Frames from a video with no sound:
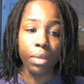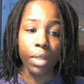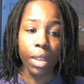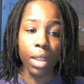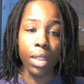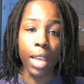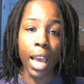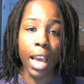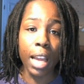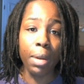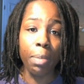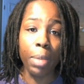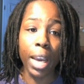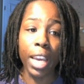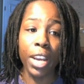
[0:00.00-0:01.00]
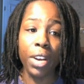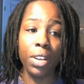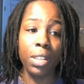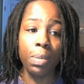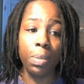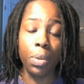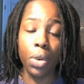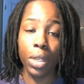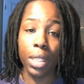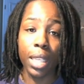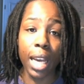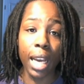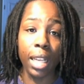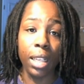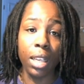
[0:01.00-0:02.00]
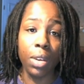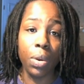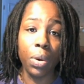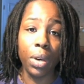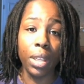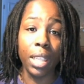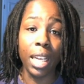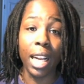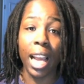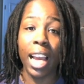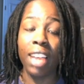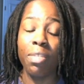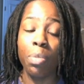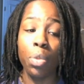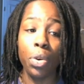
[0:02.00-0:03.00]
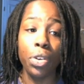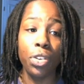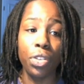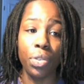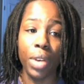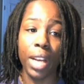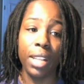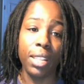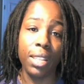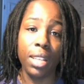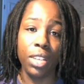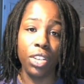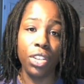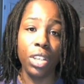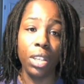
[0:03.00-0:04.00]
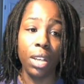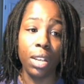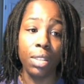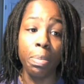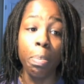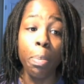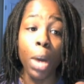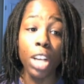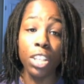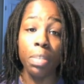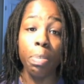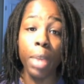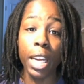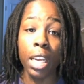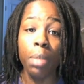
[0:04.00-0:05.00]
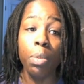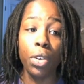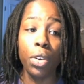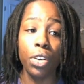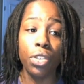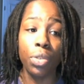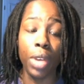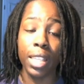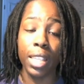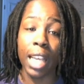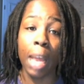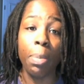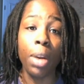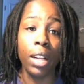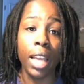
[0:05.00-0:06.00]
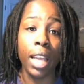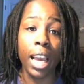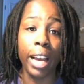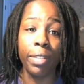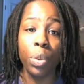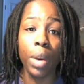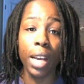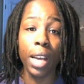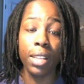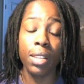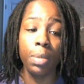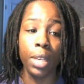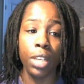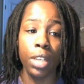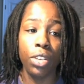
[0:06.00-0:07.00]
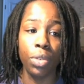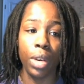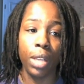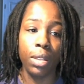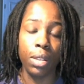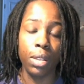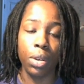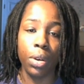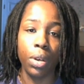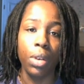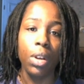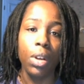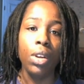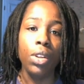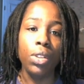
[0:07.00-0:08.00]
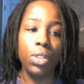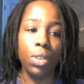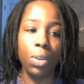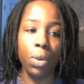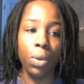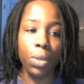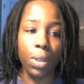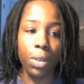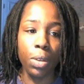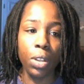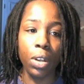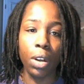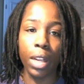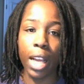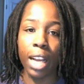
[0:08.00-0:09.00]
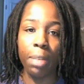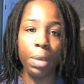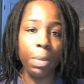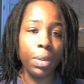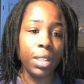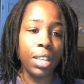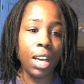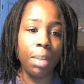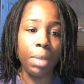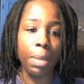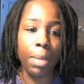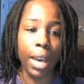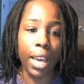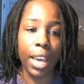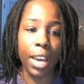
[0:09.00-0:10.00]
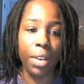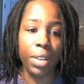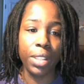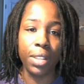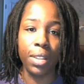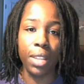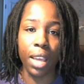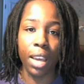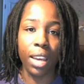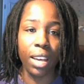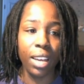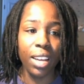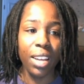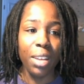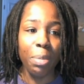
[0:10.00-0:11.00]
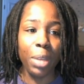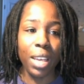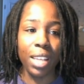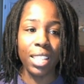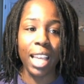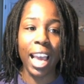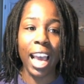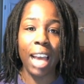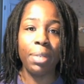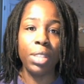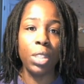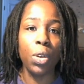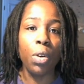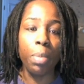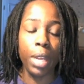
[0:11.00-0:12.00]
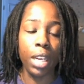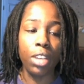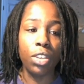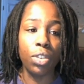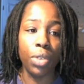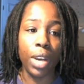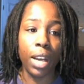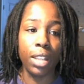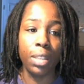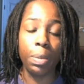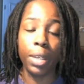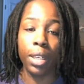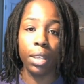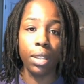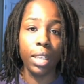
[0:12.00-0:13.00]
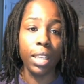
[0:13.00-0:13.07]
that my hair is more tightly coiled and I have more strands than she does. Many more strands. I probably have twice as many strands as her. So, you know, a lot of people tell me my hair is thick because I have so many strands, but